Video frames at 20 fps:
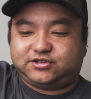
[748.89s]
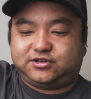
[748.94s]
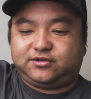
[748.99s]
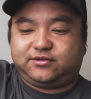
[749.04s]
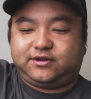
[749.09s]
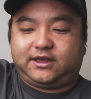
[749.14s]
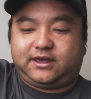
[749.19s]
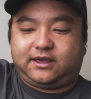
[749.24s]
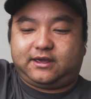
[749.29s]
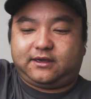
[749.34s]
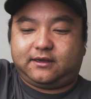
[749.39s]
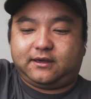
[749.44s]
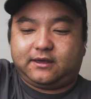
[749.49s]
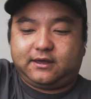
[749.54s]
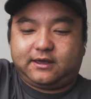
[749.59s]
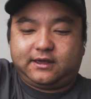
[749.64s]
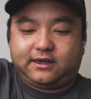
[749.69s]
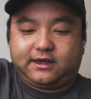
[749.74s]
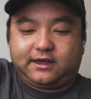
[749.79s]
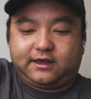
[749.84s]
2D,
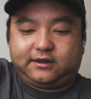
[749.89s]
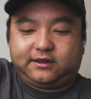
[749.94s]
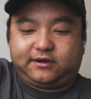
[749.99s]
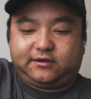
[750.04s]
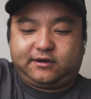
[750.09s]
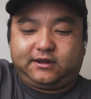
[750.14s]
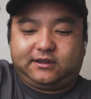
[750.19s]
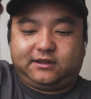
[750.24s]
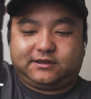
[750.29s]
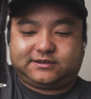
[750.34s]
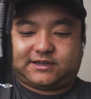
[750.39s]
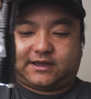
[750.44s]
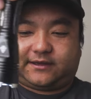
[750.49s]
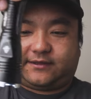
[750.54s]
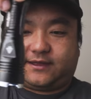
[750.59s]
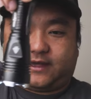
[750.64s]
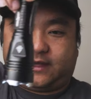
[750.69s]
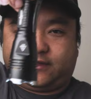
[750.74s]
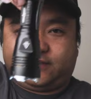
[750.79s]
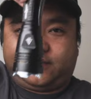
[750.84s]
it literally looks
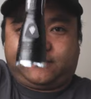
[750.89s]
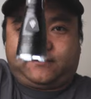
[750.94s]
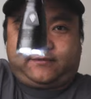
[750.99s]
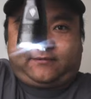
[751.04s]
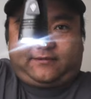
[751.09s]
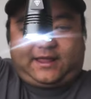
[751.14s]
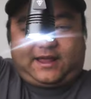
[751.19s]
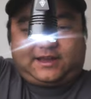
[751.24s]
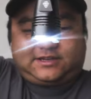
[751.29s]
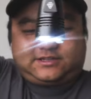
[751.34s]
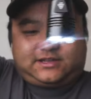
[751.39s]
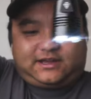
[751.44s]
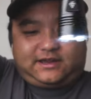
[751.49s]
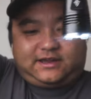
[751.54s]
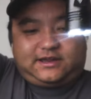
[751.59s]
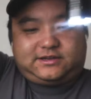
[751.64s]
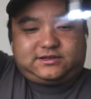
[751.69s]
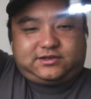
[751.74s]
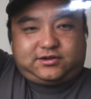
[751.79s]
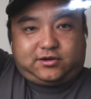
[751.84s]
like that. You have a
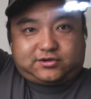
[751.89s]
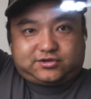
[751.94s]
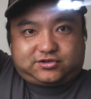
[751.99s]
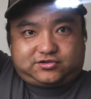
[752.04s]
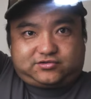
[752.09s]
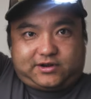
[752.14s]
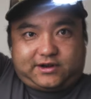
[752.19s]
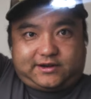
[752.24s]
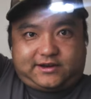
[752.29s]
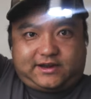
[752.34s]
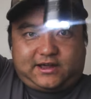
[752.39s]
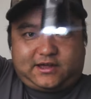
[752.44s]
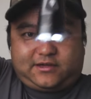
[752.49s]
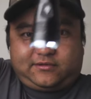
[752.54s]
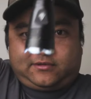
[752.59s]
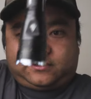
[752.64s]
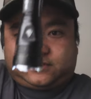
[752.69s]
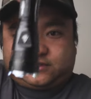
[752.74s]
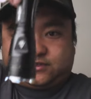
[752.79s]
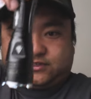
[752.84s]
flashlight, it goes straight
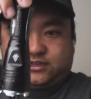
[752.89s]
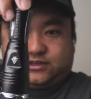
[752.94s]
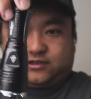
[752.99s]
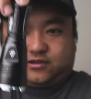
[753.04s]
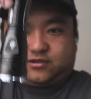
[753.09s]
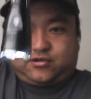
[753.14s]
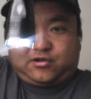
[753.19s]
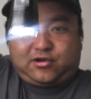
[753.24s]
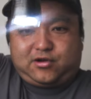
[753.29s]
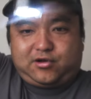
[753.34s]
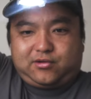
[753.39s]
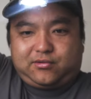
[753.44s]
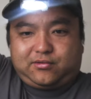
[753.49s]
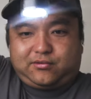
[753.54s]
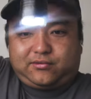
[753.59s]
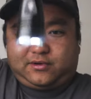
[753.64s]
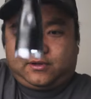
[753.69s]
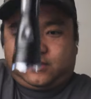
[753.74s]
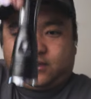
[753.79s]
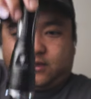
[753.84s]
down, you can see the
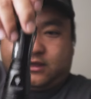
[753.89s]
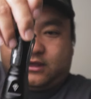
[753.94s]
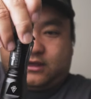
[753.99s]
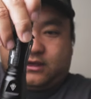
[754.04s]
cone